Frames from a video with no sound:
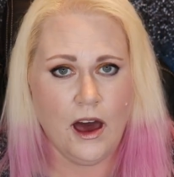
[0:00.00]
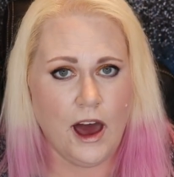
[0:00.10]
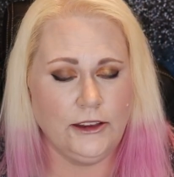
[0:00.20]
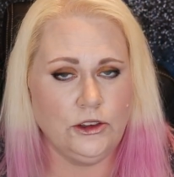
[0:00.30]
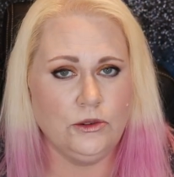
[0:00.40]

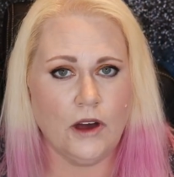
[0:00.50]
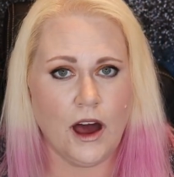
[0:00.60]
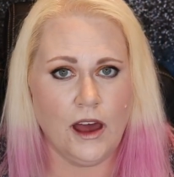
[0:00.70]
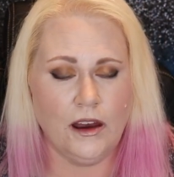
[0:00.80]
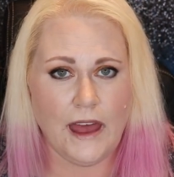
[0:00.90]
I do
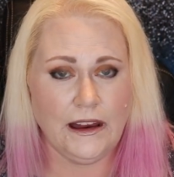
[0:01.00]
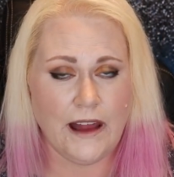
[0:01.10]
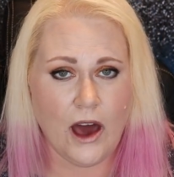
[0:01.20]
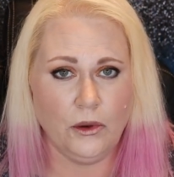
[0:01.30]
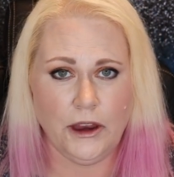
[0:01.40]
not
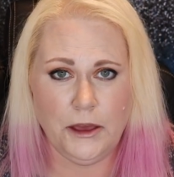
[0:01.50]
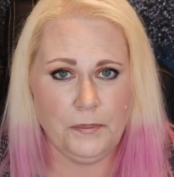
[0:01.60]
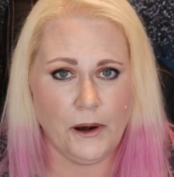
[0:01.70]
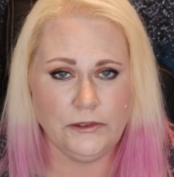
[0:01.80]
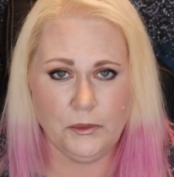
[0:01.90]
edit out any
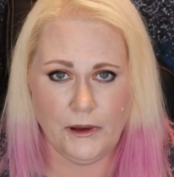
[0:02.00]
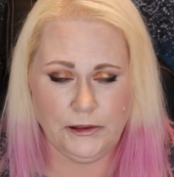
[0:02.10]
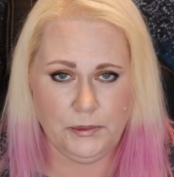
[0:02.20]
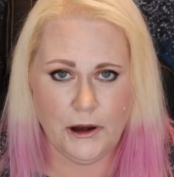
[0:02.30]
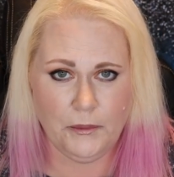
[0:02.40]
parts of my
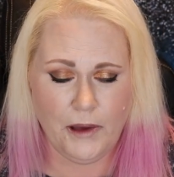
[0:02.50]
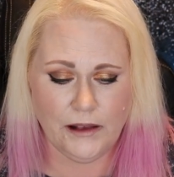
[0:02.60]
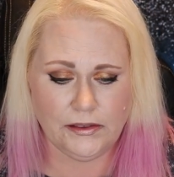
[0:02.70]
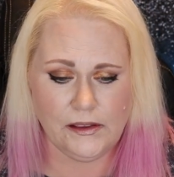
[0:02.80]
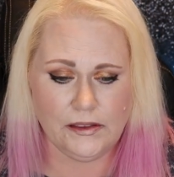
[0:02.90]
spirit
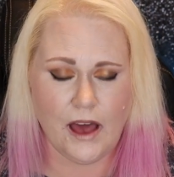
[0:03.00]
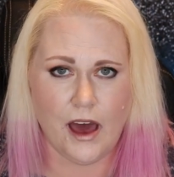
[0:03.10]
boxes.